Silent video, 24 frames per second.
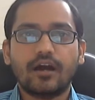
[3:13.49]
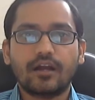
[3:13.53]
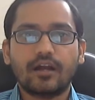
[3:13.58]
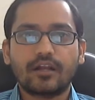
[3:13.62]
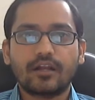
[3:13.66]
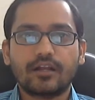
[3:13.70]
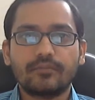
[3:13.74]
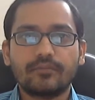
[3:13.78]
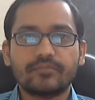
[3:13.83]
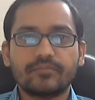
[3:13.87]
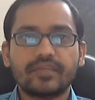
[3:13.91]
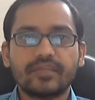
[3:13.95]

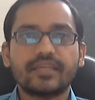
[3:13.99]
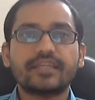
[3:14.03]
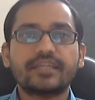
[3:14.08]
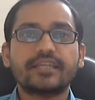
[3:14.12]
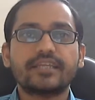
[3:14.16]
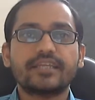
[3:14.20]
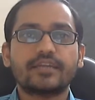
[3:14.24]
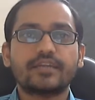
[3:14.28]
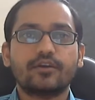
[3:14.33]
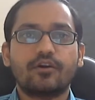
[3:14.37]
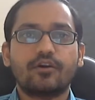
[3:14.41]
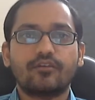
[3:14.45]

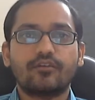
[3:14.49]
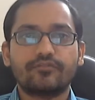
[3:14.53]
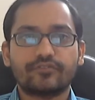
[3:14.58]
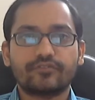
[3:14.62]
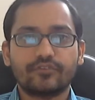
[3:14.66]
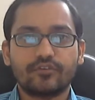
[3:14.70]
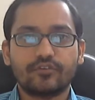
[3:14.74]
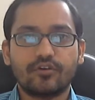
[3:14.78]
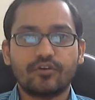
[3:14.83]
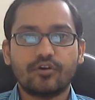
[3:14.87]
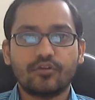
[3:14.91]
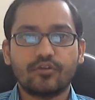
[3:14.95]
committee of, you
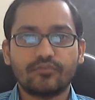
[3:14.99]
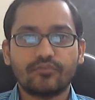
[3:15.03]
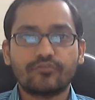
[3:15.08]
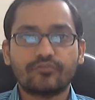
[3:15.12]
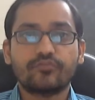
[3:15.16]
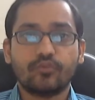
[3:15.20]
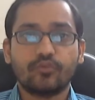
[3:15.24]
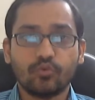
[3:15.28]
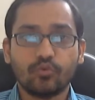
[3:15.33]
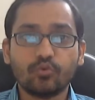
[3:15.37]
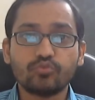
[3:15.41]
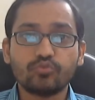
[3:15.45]
know,
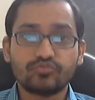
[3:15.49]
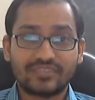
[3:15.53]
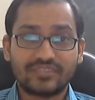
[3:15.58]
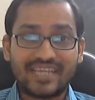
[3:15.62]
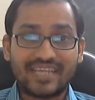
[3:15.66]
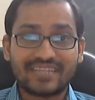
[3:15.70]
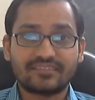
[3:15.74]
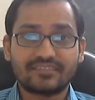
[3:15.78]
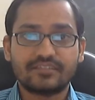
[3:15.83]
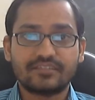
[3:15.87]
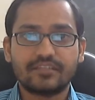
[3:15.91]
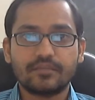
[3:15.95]
who
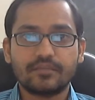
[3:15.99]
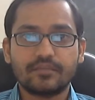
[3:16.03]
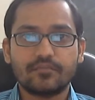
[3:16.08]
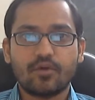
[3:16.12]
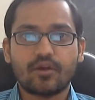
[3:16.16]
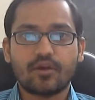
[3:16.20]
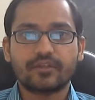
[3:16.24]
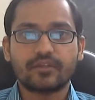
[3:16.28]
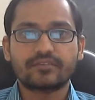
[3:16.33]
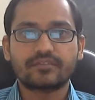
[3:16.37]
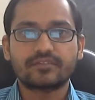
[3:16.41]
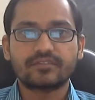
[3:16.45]
sets the
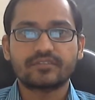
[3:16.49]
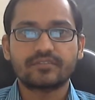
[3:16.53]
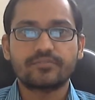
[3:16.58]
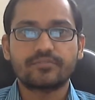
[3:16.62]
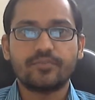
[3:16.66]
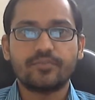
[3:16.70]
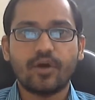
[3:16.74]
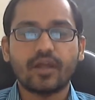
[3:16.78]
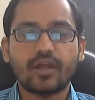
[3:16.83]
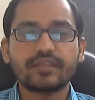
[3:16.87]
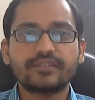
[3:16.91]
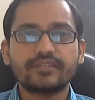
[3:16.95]
monetary
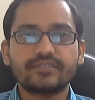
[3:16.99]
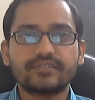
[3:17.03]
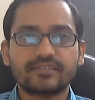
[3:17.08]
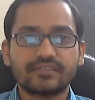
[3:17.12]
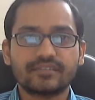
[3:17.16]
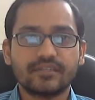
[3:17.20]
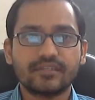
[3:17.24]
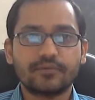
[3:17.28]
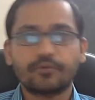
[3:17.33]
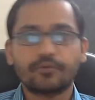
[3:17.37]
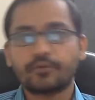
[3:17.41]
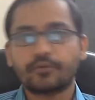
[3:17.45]
policy.
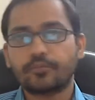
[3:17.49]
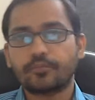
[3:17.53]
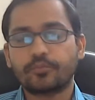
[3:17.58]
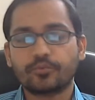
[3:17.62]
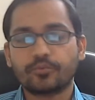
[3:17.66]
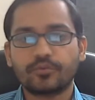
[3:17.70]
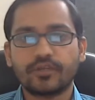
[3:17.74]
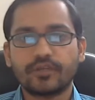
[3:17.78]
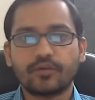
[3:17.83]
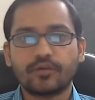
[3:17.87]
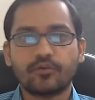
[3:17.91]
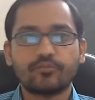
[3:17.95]
They want to
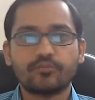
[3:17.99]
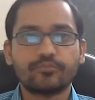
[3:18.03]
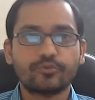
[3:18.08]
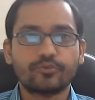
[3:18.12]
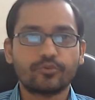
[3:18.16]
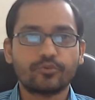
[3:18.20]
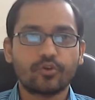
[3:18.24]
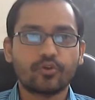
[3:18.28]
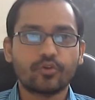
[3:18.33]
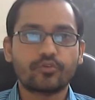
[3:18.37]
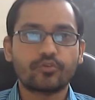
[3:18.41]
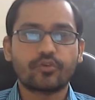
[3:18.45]
put their own
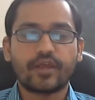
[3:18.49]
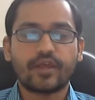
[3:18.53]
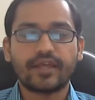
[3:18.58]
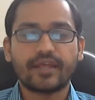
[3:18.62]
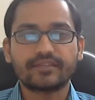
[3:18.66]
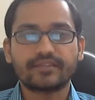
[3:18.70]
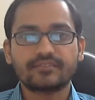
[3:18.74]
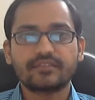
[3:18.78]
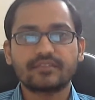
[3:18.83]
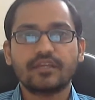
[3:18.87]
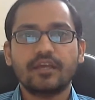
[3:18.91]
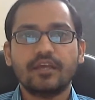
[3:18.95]

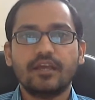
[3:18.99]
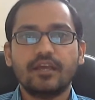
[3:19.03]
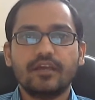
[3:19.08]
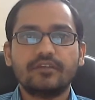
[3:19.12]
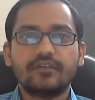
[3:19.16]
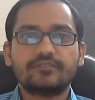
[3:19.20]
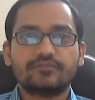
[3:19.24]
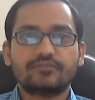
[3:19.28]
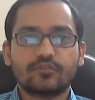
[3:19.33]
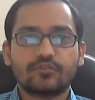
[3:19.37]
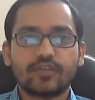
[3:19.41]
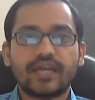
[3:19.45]
bureaucrats.
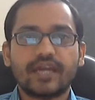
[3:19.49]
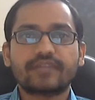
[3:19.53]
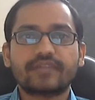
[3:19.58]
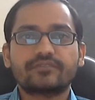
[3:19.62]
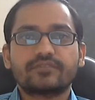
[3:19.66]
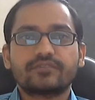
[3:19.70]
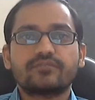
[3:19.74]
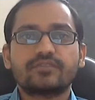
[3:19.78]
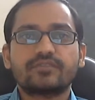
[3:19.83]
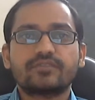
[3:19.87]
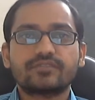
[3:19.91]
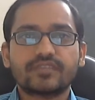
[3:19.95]
So that we
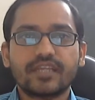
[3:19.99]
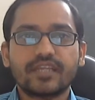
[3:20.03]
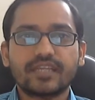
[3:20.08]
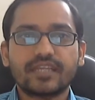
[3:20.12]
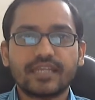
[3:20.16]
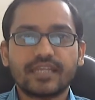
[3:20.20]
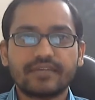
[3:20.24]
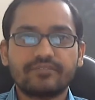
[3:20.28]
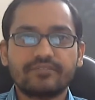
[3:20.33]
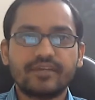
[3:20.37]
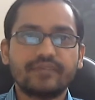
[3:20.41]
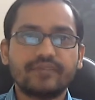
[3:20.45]
will see in
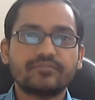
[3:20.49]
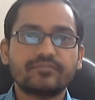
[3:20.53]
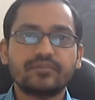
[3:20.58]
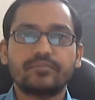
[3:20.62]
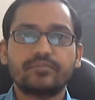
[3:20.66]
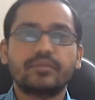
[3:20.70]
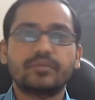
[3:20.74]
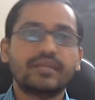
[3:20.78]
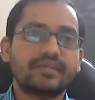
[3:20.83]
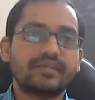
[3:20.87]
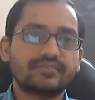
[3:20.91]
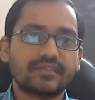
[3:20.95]
November.
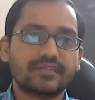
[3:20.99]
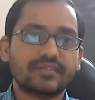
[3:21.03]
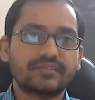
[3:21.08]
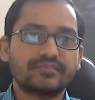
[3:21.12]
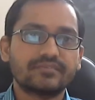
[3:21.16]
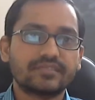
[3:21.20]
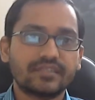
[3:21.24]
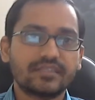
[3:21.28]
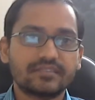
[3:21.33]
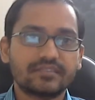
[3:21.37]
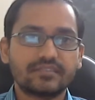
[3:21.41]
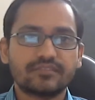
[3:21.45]
But as I
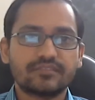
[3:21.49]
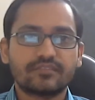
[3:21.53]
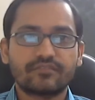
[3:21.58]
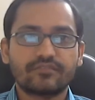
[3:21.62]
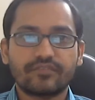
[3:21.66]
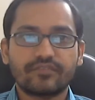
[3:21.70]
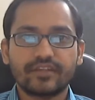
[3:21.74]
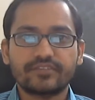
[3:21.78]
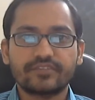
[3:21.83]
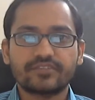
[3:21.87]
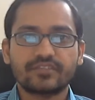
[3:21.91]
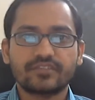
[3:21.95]
said, this
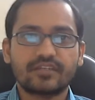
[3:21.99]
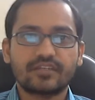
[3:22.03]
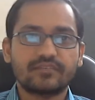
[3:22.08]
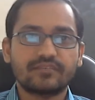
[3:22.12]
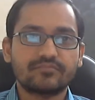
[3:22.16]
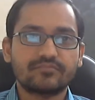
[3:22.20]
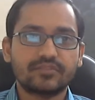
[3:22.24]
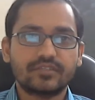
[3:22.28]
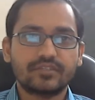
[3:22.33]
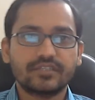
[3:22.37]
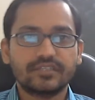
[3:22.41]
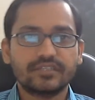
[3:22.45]
inflation
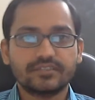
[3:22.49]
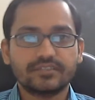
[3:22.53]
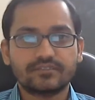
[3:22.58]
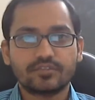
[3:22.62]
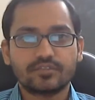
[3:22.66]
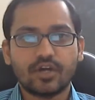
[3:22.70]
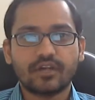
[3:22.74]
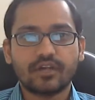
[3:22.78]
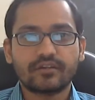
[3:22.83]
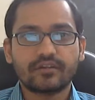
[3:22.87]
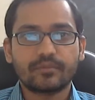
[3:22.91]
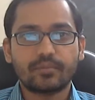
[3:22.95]
number is
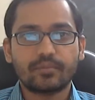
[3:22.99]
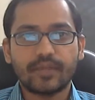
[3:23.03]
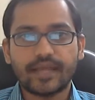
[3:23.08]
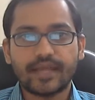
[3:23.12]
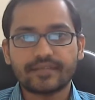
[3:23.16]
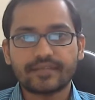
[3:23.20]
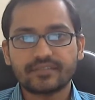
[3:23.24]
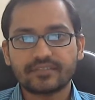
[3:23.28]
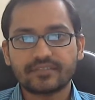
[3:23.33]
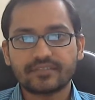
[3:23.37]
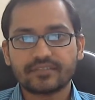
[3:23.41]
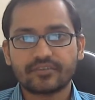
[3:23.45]
not
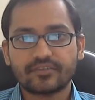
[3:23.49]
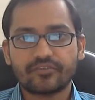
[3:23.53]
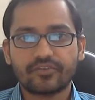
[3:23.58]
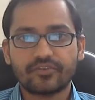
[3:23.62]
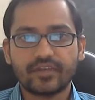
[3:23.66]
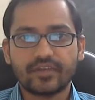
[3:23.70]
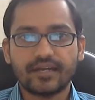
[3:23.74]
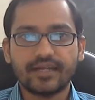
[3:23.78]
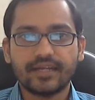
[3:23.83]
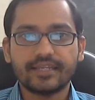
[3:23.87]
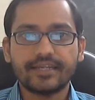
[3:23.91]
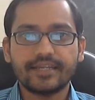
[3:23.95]
reflecting the
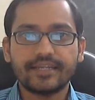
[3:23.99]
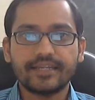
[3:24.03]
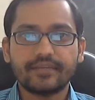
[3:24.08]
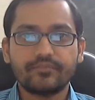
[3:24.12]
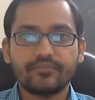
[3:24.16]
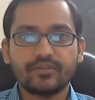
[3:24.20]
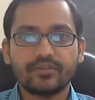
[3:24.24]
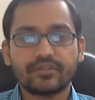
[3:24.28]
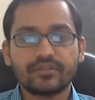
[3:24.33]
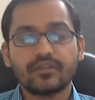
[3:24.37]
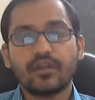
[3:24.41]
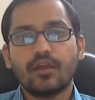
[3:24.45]
reality.
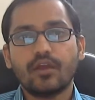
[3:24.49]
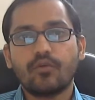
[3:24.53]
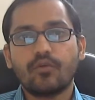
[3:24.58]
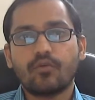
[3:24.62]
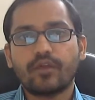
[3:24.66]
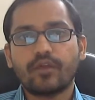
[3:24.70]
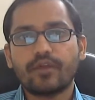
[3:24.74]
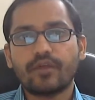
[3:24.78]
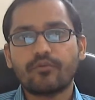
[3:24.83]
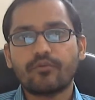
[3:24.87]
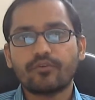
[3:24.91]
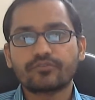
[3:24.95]
But
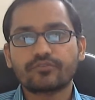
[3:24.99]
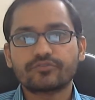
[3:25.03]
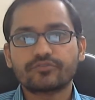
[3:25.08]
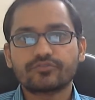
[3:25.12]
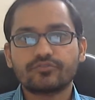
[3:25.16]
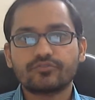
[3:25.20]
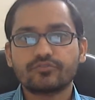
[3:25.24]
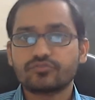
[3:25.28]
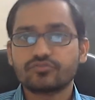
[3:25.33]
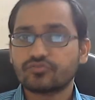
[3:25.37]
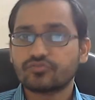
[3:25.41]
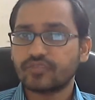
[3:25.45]
what I want to
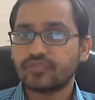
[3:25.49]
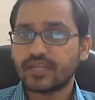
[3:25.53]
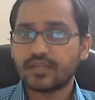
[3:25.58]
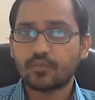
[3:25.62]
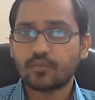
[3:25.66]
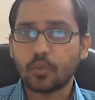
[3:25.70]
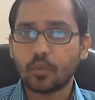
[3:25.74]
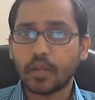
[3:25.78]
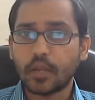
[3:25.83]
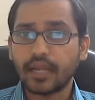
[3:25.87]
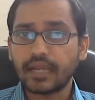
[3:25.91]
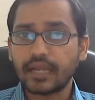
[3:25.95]
do today
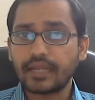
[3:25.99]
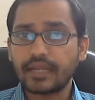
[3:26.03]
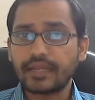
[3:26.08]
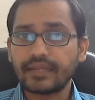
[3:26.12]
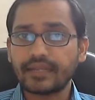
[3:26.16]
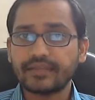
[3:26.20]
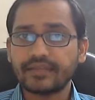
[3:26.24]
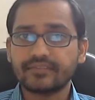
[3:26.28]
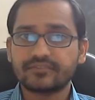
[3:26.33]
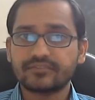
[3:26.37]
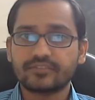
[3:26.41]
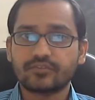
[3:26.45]

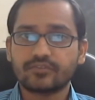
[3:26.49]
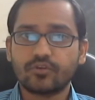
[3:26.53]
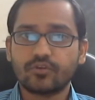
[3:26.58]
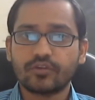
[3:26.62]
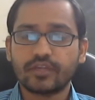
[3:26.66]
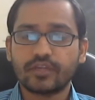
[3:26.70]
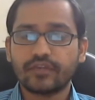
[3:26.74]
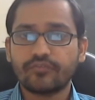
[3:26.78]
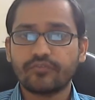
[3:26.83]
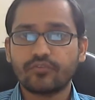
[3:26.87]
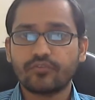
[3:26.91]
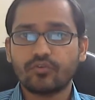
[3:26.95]
quickly is, you know,
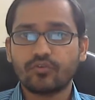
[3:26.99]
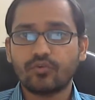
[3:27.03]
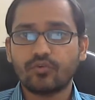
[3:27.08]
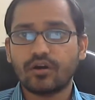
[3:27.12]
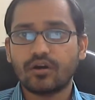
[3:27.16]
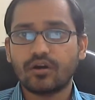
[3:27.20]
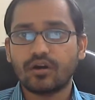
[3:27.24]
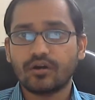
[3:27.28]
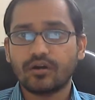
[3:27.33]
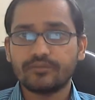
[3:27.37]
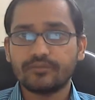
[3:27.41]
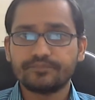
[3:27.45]
give you
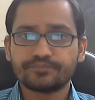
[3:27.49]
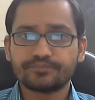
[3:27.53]
a